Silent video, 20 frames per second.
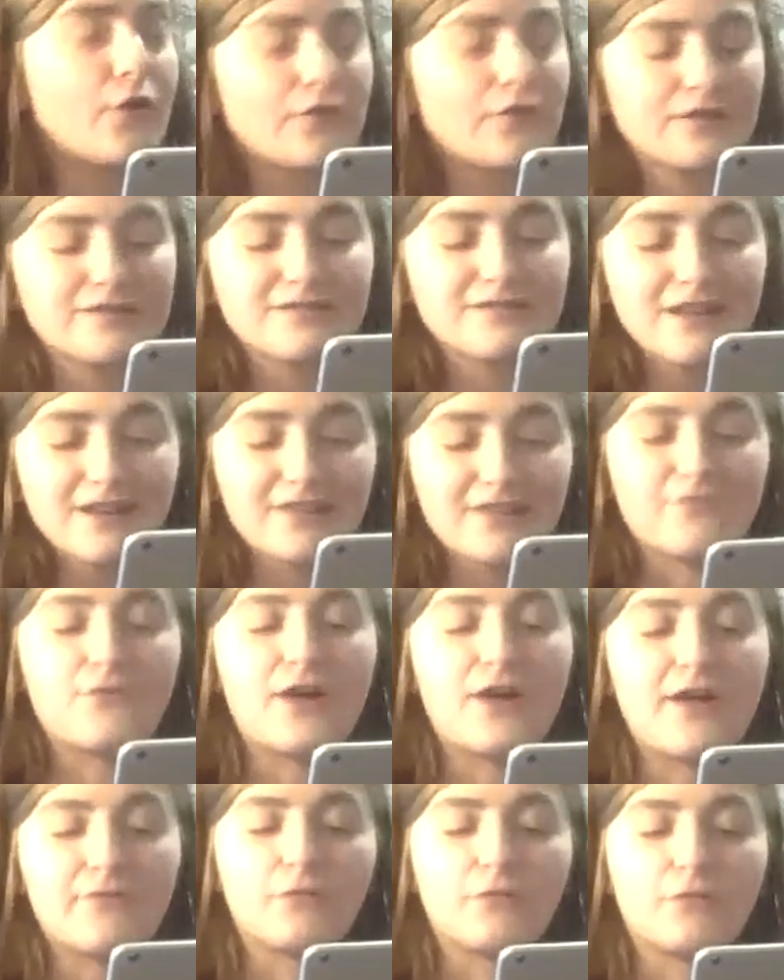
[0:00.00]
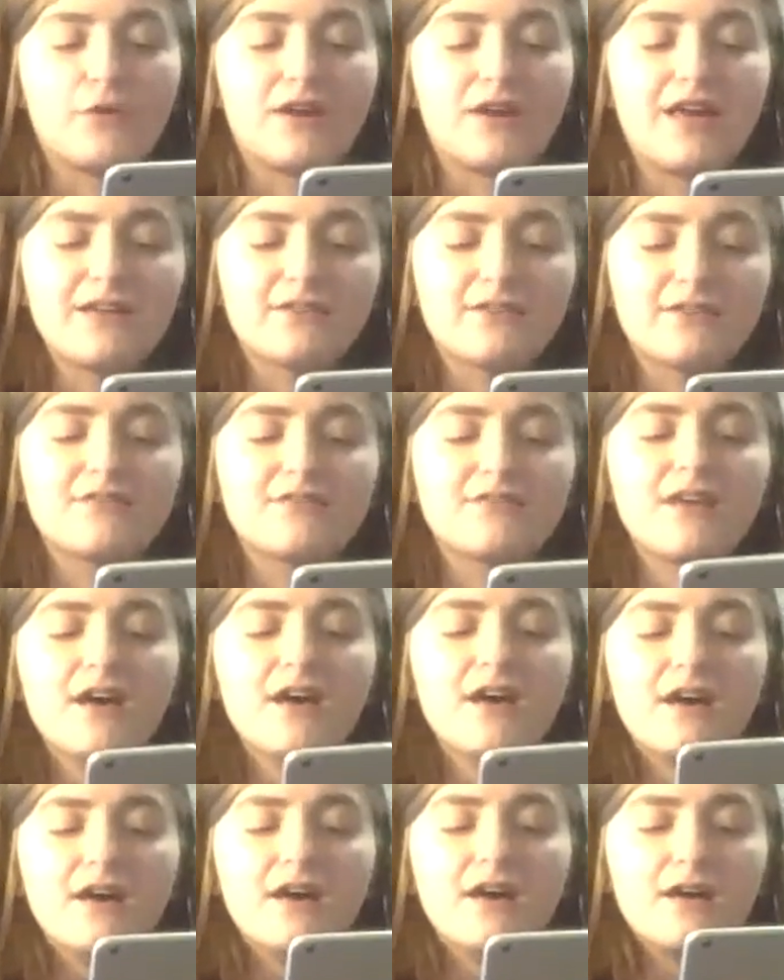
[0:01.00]
done it for everyone else.
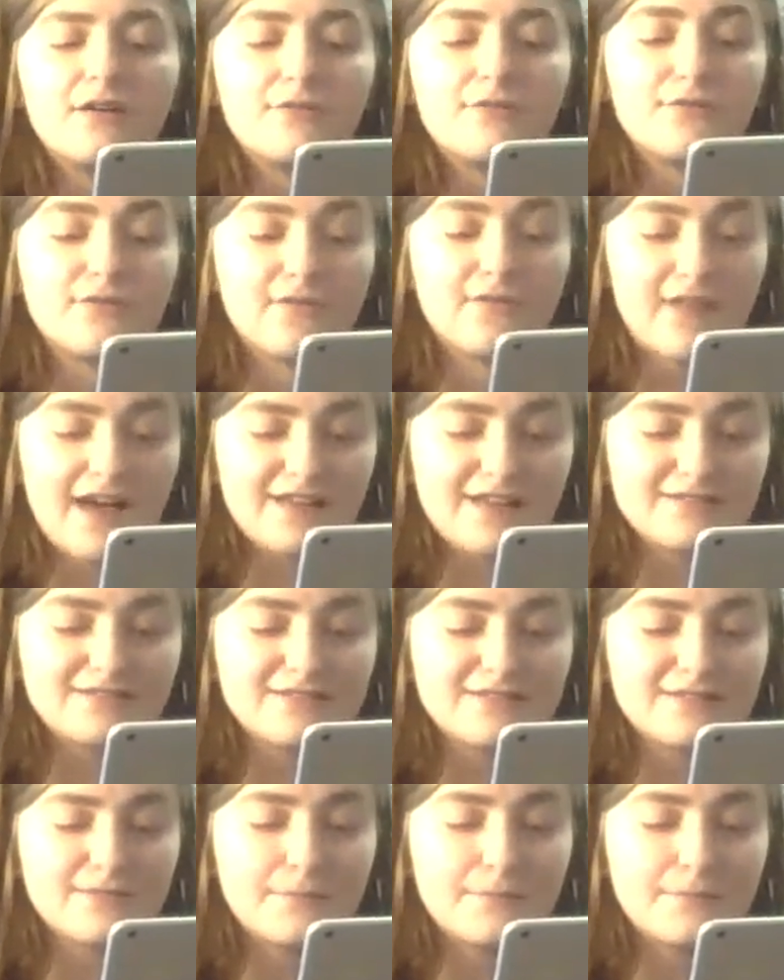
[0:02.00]
For the last